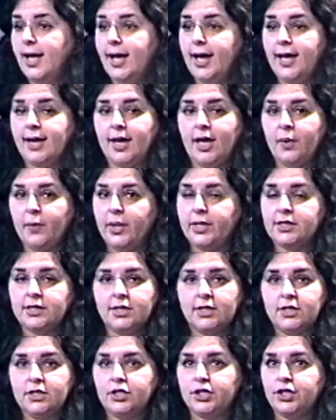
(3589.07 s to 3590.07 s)
and I
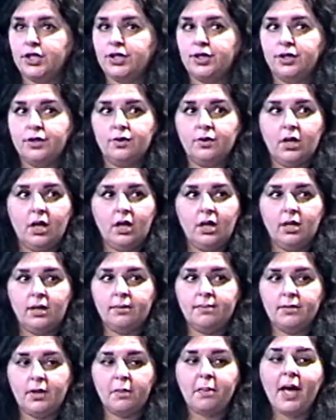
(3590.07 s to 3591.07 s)
went into
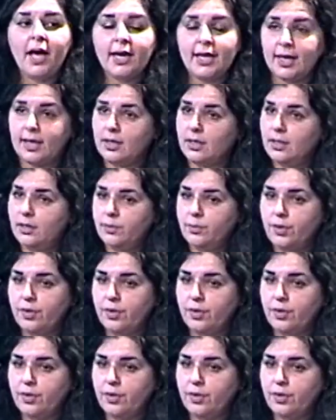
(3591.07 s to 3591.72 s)
a panic